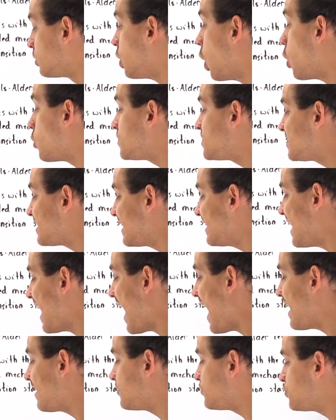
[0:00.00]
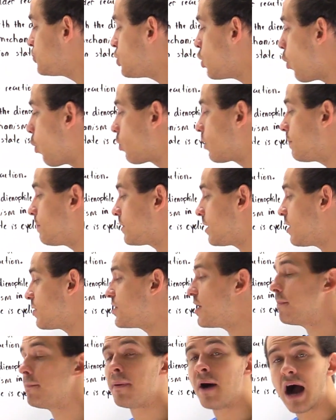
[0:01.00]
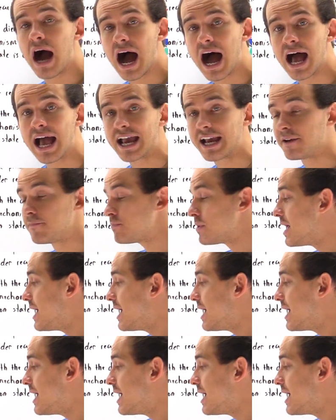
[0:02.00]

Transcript: lowest in energy orbital, the pi.